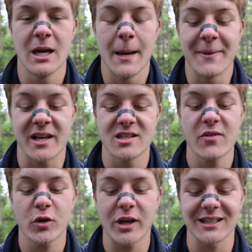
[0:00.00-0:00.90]
Because if you
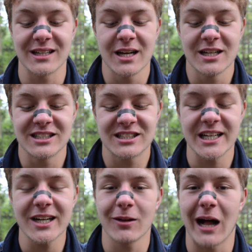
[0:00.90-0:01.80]
can
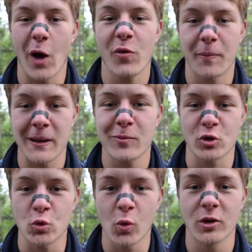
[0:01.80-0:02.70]
single out the people
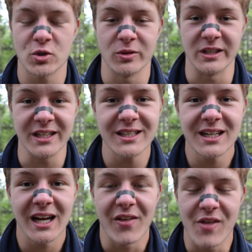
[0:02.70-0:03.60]
you want to lead,
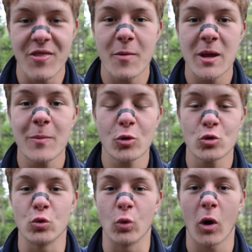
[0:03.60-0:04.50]
then the people you
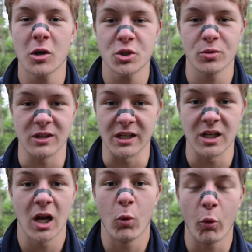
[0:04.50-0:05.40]
want to lead
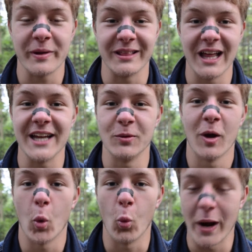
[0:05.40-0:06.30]
will be led
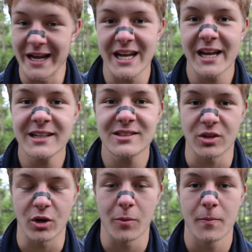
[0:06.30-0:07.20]
way
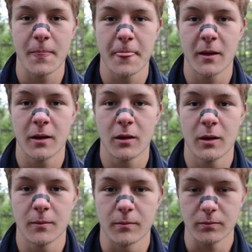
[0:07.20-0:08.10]
easier.
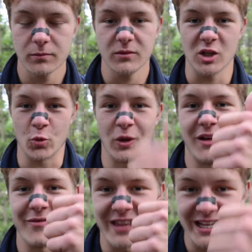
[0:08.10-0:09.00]
You will
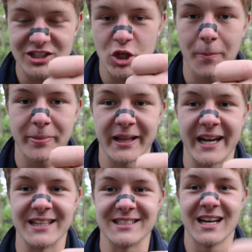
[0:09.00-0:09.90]
have less
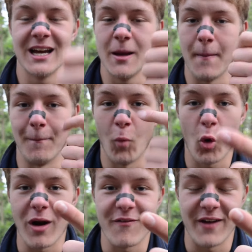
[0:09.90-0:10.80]
complaints,
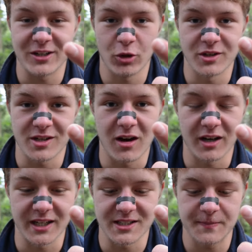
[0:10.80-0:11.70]
more effect on
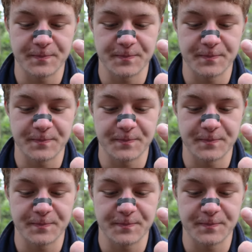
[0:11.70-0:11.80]
target,